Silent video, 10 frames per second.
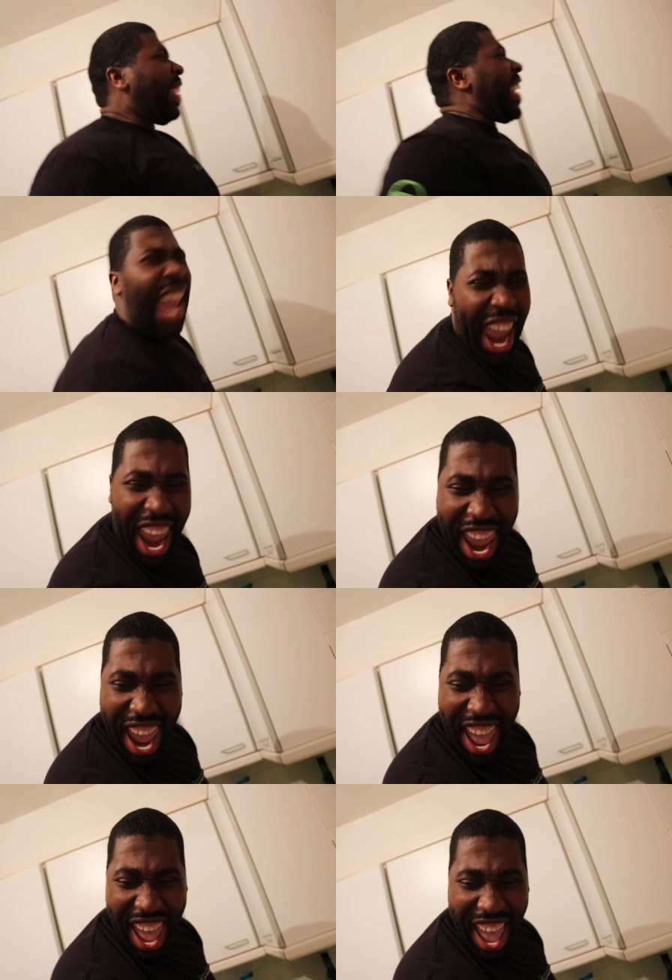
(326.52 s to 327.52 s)
Dad.
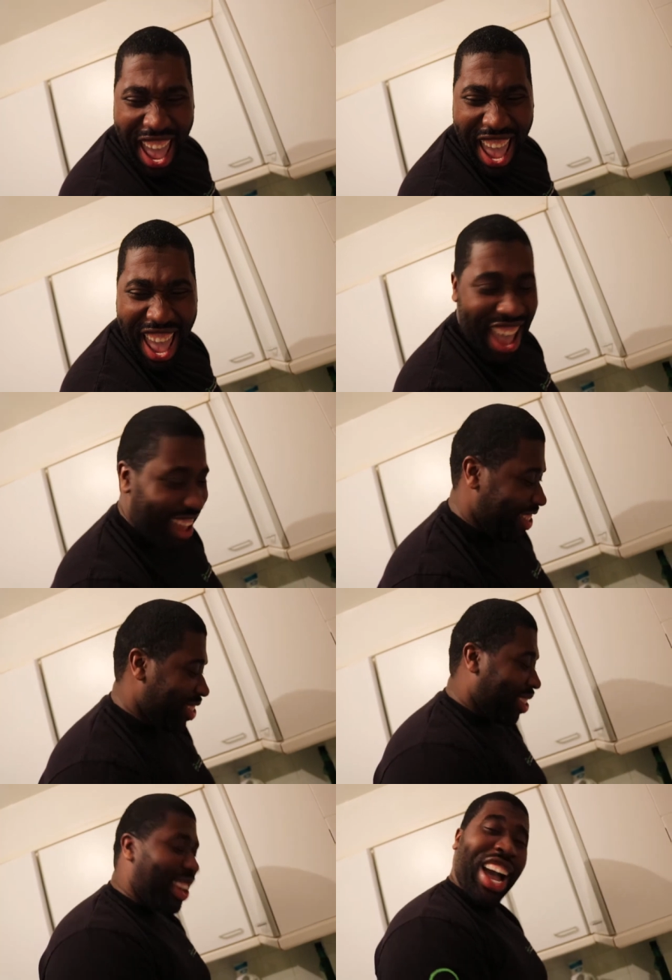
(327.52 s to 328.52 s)
Yeah.
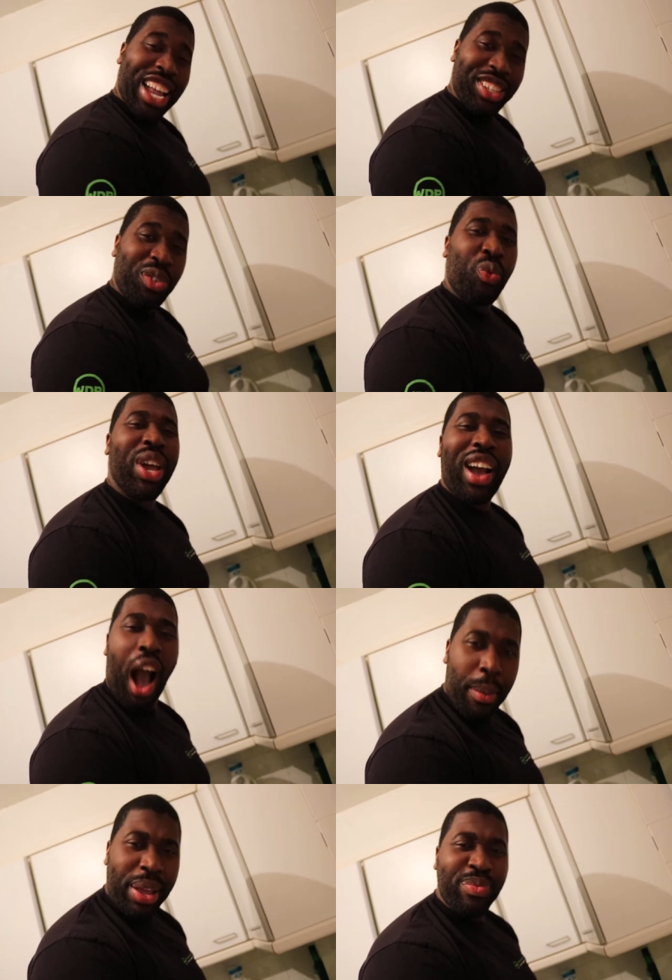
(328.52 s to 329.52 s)
Oh
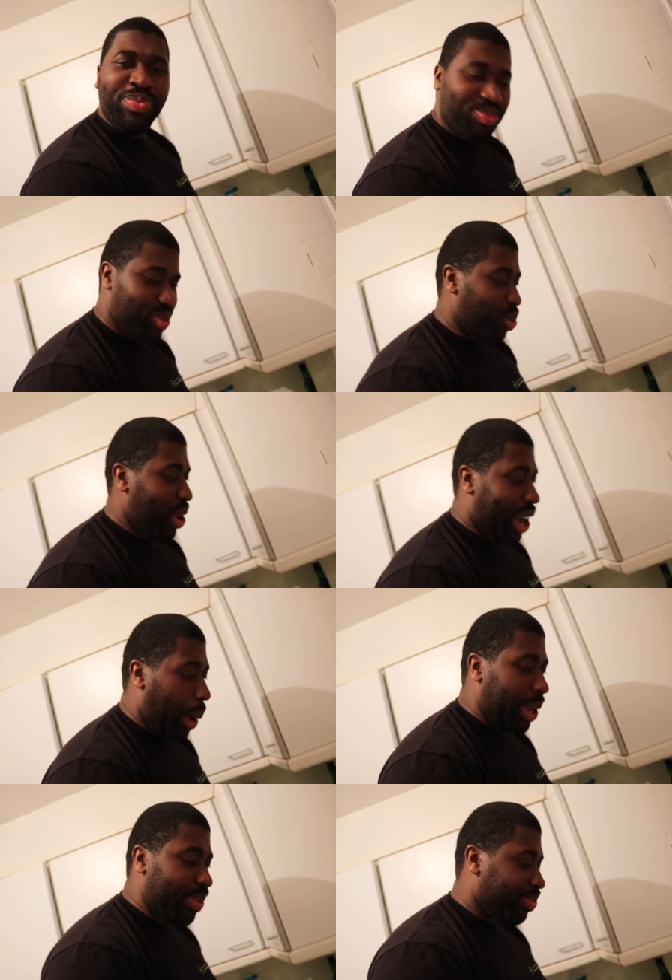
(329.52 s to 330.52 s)
no, Danza. We're
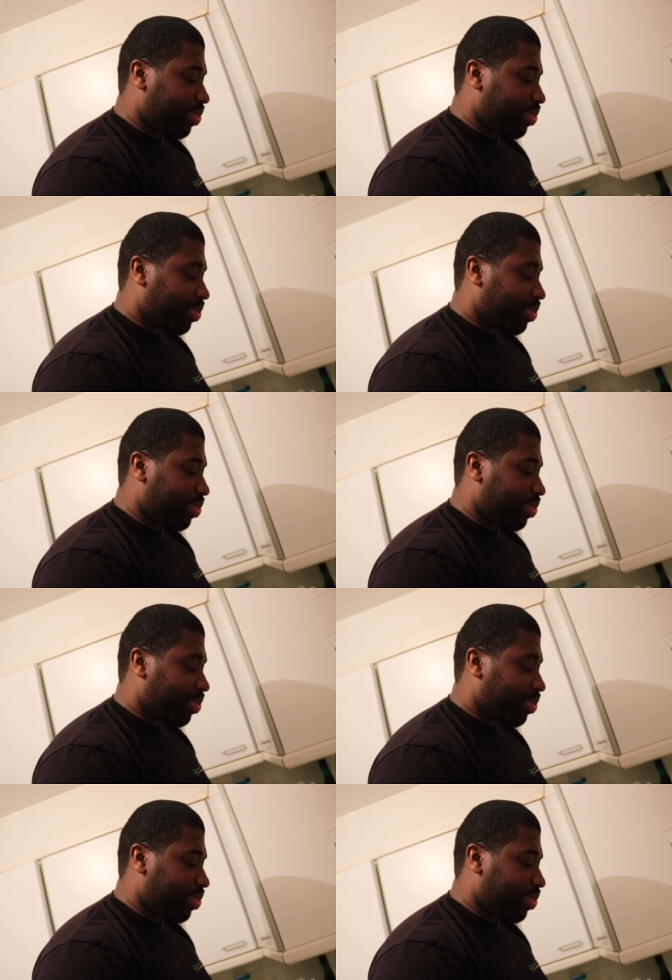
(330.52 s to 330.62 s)
coming.